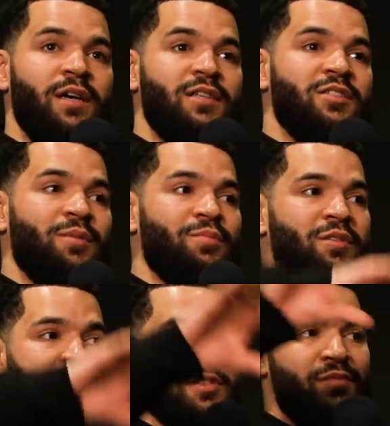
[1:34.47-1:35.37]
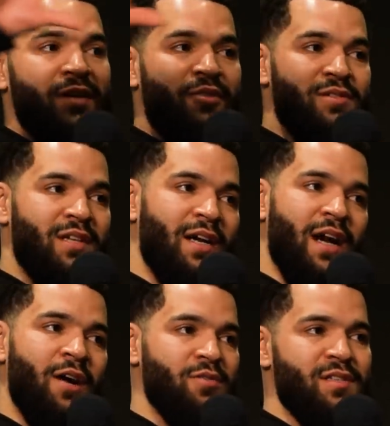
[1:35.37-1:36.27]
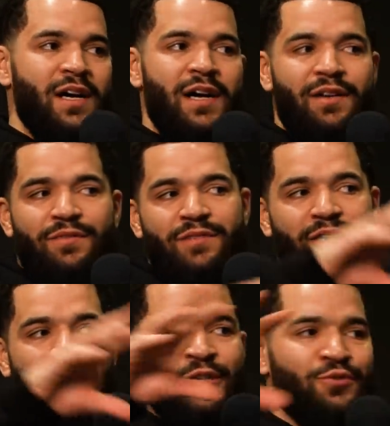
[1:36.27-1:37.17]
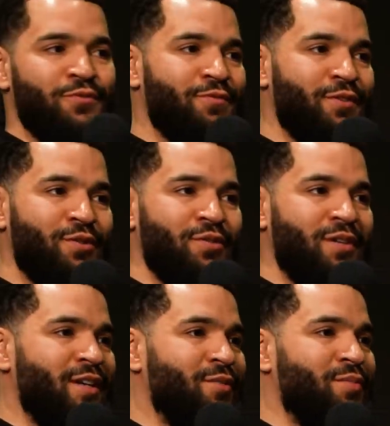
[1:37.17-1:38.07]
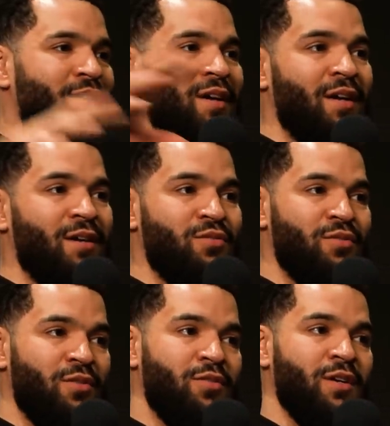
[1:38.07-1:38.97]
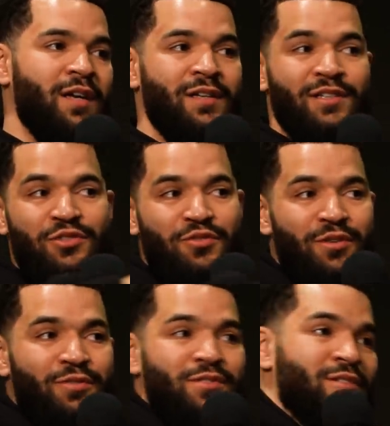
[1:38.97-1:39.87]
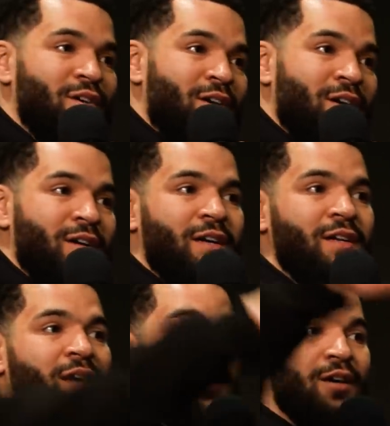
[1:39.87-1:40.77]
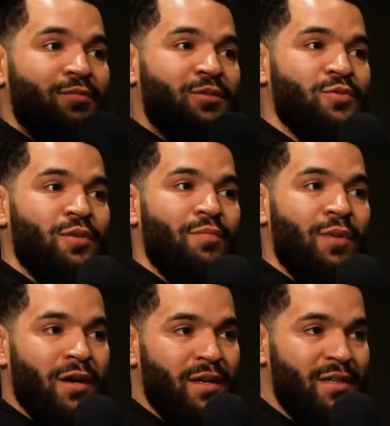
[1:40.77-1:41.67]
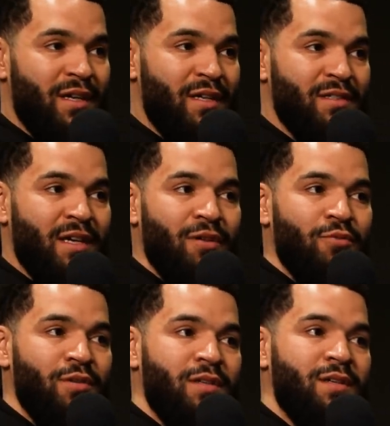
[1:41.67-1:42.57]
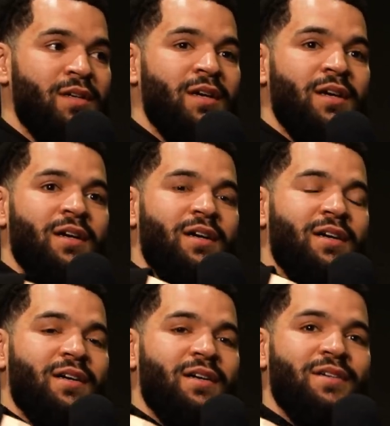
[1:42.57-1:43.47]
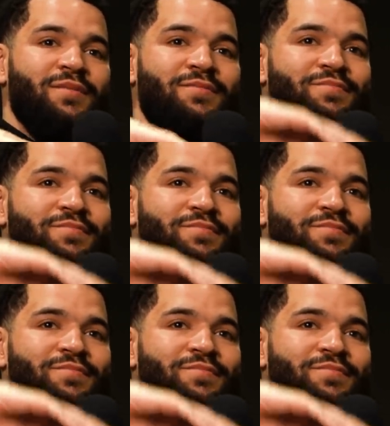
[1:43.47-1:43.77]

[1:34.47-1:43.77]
championship that was like outside of the natural flow of the NBA. You know, you got a disgruntled star that comes to a market that is not really uh,